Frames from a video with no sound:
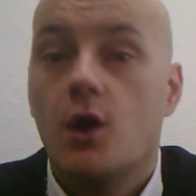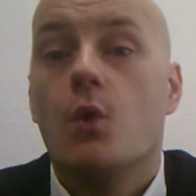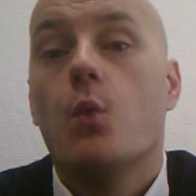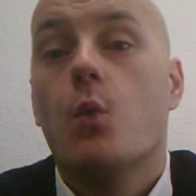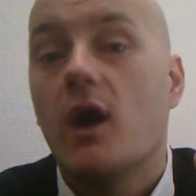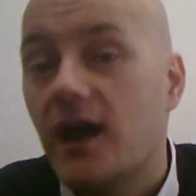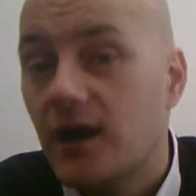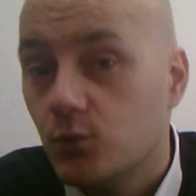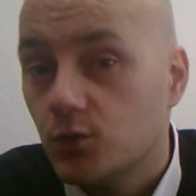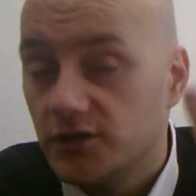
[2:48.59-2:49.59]
Where
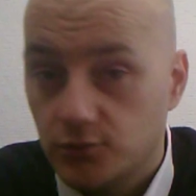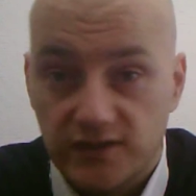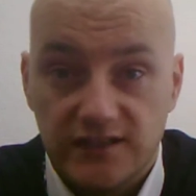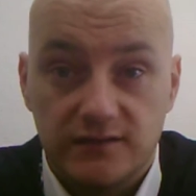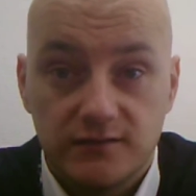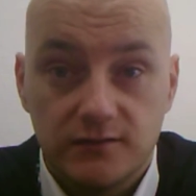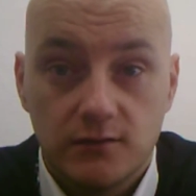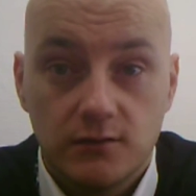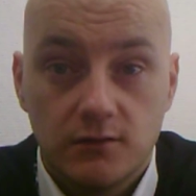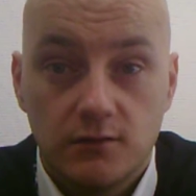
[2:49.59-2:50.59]
will you eat?
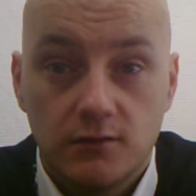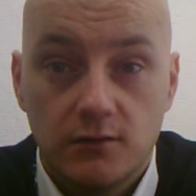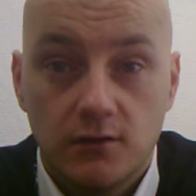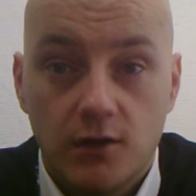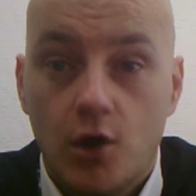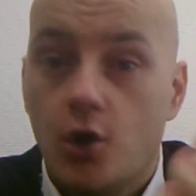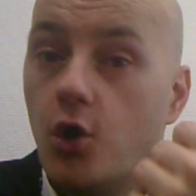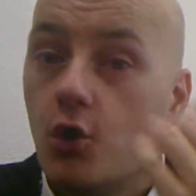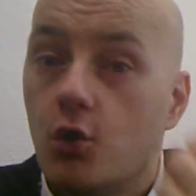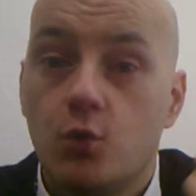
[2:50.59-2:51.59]

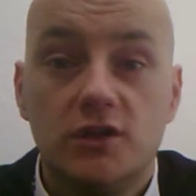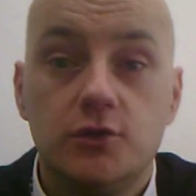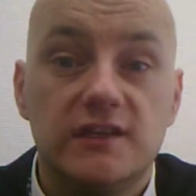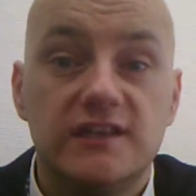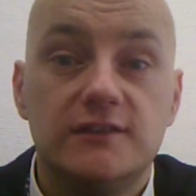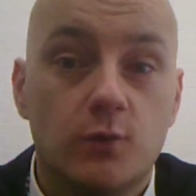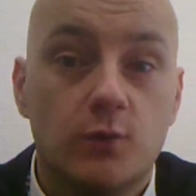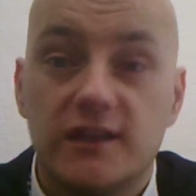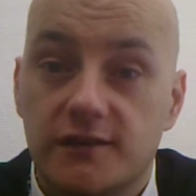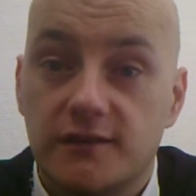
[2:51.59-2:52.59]
Who will you eat with?